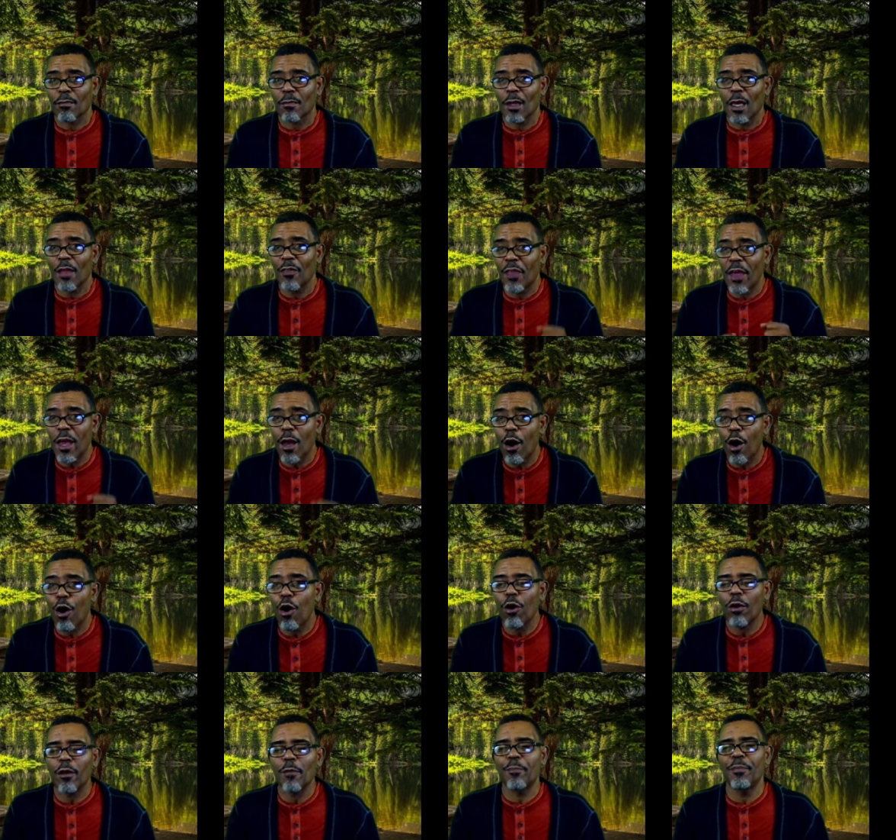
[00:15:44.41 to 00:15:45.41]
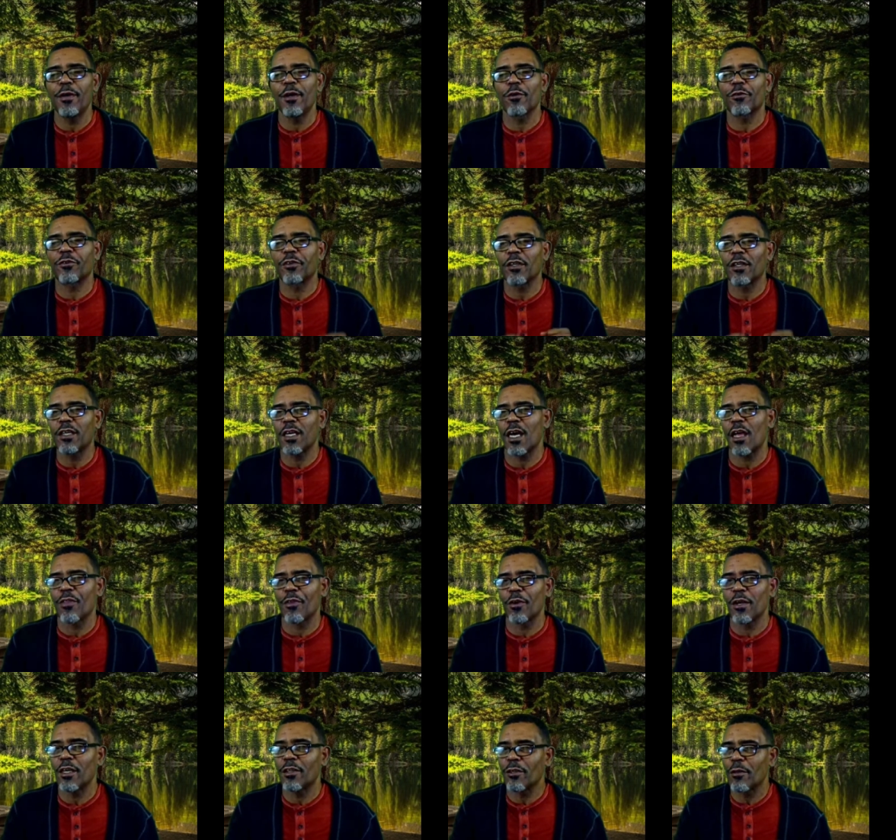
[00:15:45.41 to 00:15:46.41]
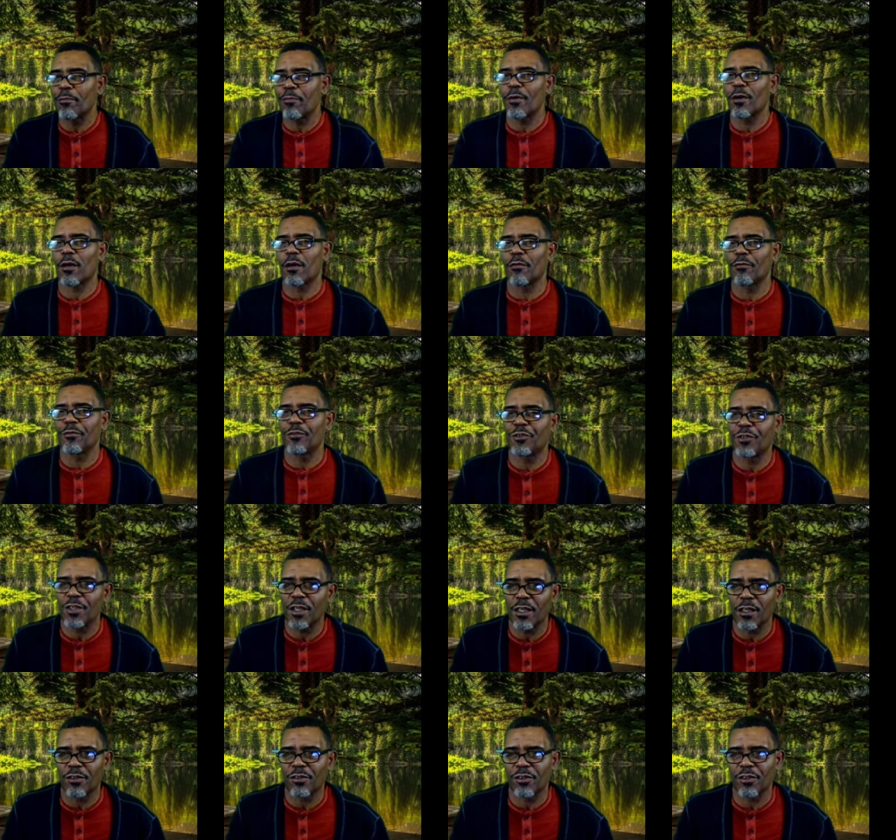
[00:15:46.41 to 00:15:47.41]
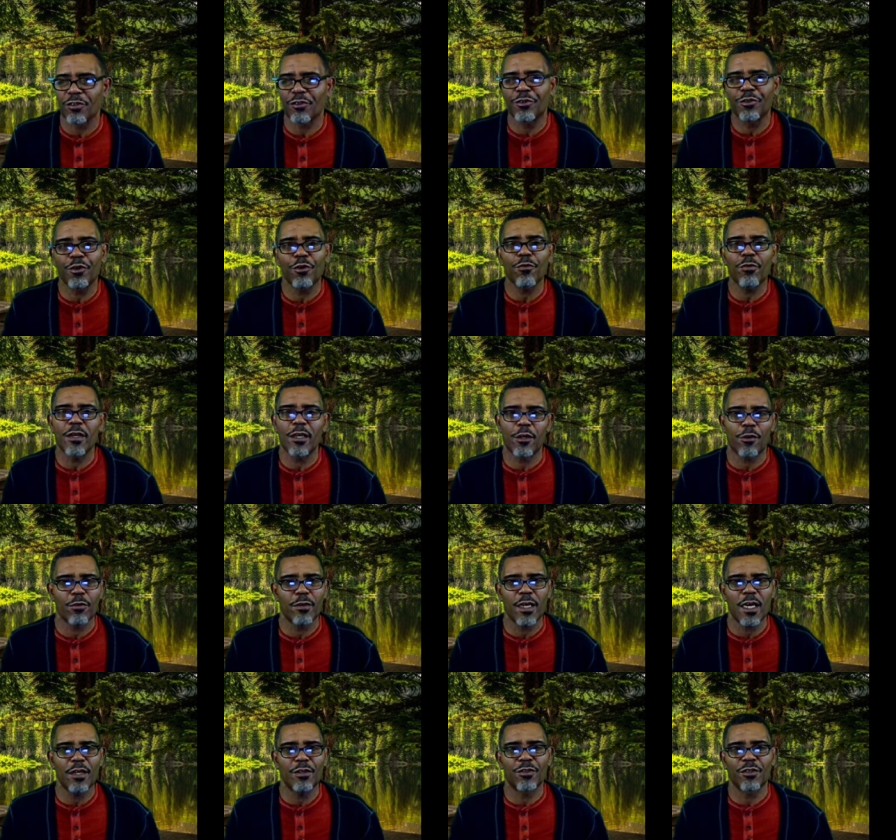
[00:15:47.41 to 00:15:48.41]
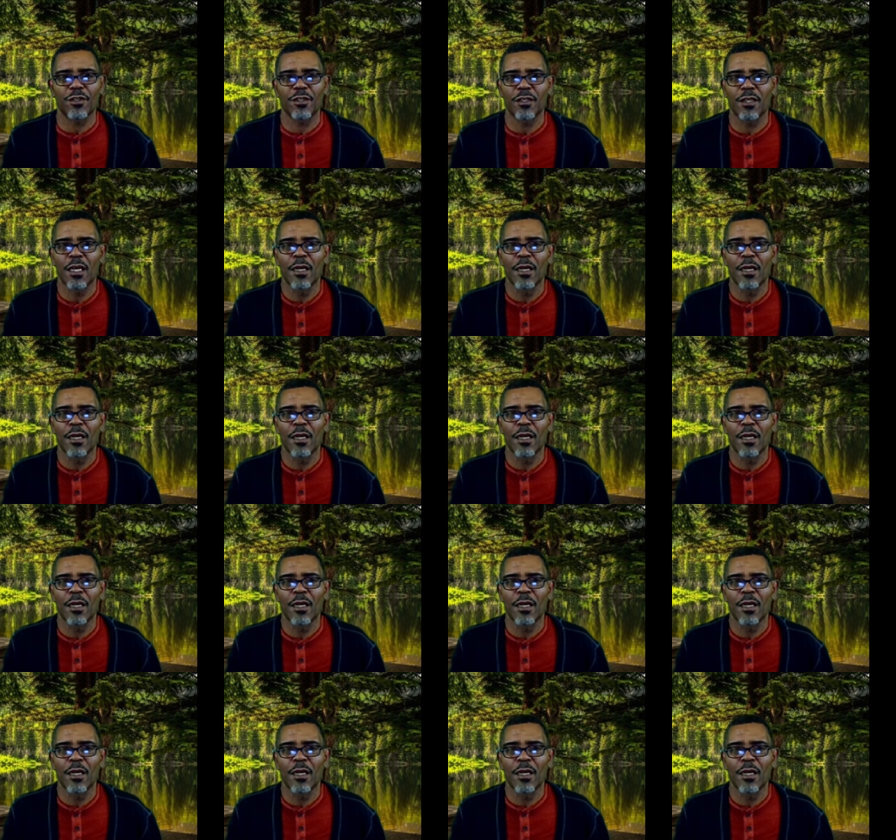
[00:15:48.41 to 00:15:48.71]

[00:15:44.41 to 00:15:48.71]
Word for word: And they all appear together in the book of Genesis during creation.